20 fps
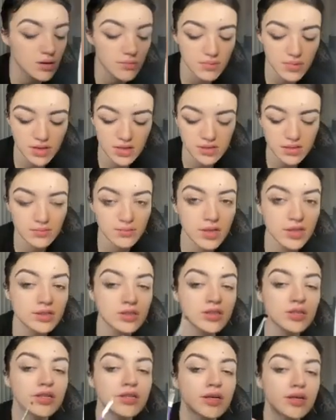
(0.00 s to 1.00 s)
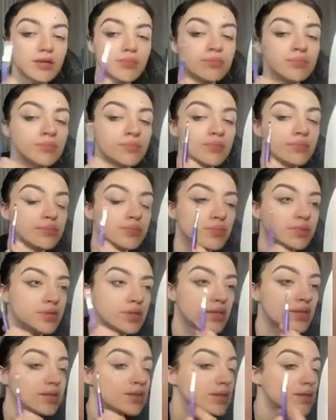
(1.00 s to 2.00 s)
because I'm not trying to like
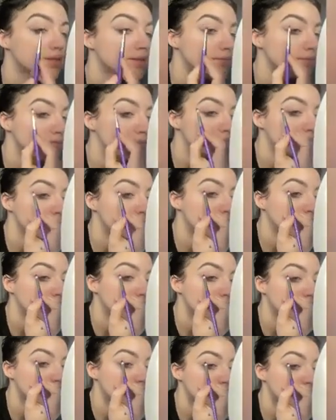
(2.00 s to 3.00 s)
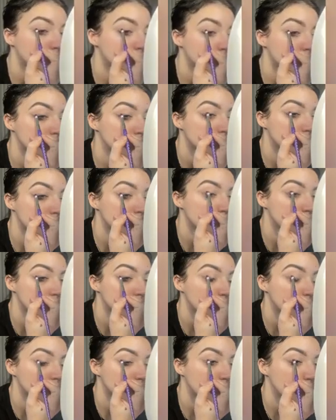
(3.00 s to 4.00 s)
blend it, but like I'm trying to get
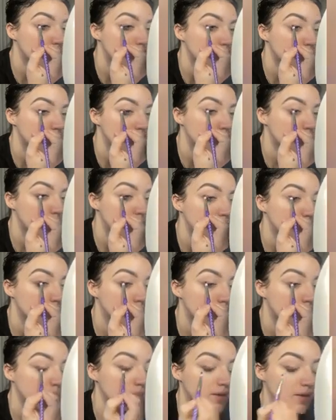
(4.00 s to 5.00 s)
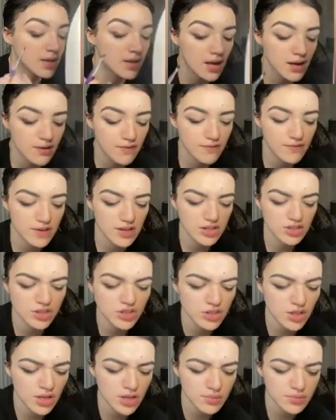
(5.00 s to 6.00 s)
into my V and make it kind of V
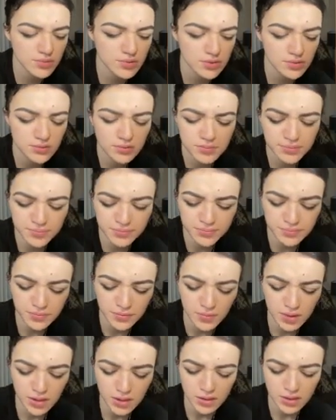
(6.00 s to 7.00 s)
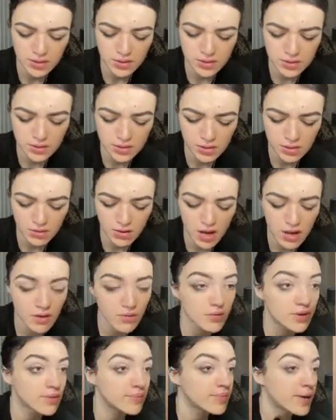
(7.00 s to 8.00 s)
shaped, so I don't
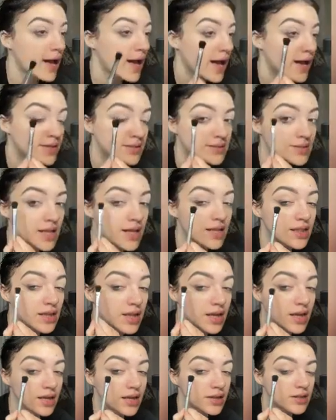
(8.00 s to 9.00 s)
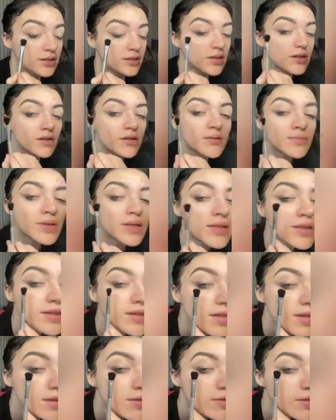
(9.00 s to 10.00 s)
want to pass that line, you know what I mean,
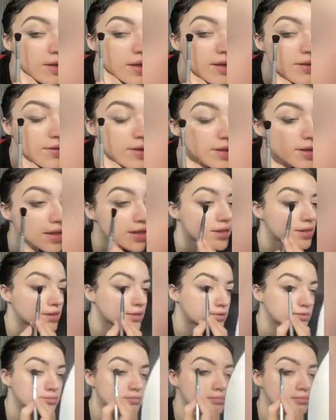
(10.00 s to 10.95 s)
the little line right there.